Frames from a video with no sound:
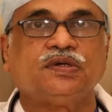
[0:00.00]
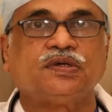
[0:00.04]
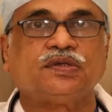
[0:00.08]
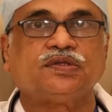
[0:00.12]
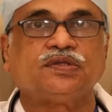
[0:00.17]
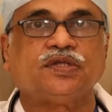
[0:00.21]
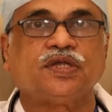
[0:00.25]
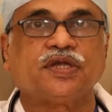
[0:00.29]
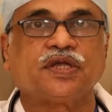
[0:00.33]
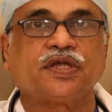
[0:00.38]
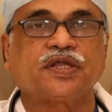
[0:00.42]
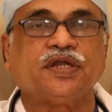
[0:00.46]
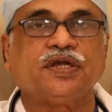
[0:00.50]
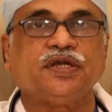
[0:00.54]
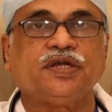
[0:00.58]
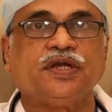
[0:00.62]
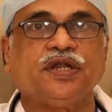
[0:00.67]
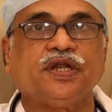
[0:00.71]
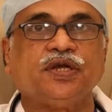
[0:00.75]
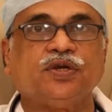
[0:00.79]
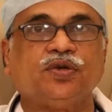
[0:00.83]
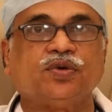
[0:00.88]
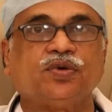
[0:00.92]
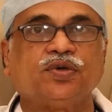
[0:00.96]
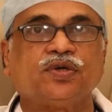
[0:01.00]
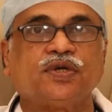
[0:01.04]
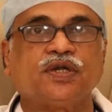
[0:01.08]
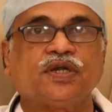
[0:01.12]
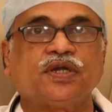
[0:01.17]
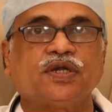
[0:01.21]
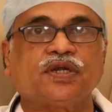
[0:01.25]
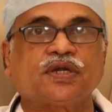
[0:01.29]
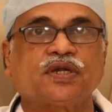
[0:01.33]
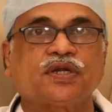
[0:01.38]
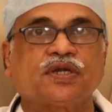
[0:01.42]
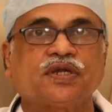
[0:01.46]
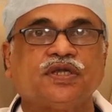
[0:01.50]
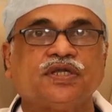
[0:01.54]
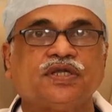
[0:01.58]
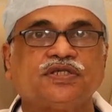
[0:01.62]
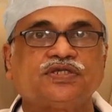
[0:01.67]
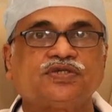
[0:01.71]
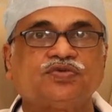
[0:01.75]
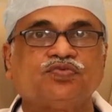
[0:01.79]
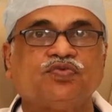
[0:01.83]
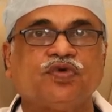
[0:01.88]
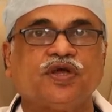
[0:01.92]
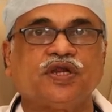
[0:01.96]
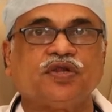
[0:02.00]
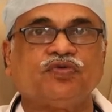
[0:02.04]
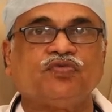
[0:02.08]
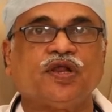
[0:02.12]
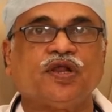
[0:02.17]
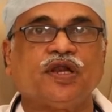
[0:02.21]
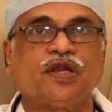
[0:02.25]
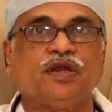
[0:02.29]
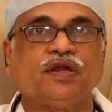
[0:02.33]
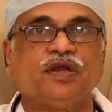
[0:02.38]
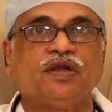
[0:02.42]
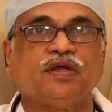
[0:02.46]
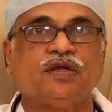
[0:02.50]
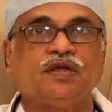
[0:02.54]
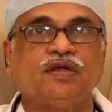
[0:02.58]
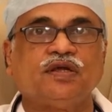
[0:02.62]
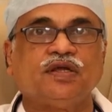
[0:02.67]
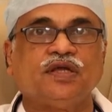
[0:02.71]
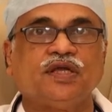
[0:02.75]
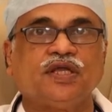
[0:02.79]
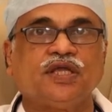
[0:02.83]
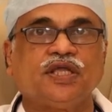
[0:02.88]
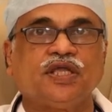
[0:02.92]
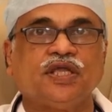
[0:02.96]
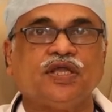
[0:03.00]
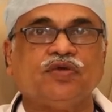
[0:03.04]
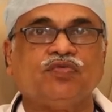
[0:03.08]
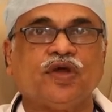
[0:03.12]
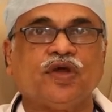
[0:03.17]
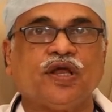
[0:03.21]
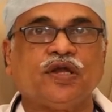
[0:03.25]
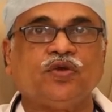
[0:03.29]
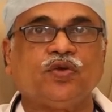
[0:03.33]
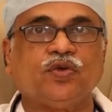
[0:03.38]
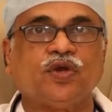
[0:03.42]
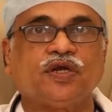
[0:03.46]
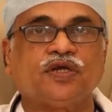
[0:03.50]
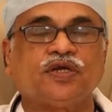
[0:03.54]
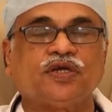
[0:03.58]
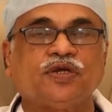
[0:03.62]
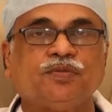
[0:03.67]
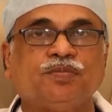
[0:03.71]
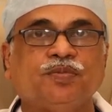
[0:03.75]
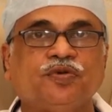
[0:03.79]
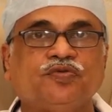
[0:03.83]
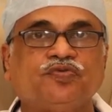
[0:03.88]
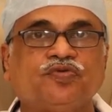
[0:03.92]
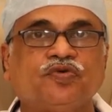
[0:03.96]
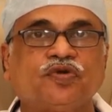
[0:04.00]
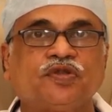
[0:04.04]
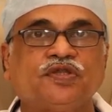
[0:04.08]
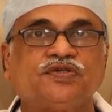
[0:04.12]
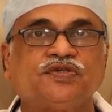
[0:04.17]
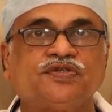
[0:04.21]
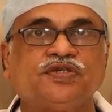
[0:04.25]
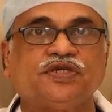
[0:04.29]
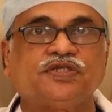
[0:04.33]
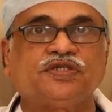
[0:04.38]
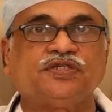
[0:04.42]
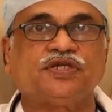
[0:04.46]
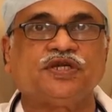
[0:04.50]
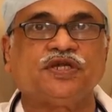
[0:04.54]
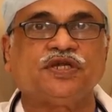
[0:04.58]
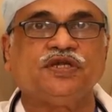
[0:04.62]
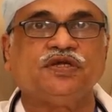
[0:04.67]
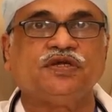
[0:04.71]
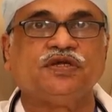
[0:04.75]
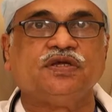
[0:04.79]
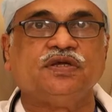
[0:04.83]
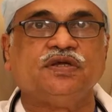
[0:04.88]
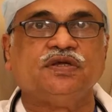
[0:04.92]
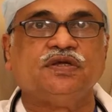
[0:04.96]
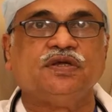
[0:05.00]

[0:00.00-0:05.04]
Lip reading: the kidney donor is very well evaluated before the surgery,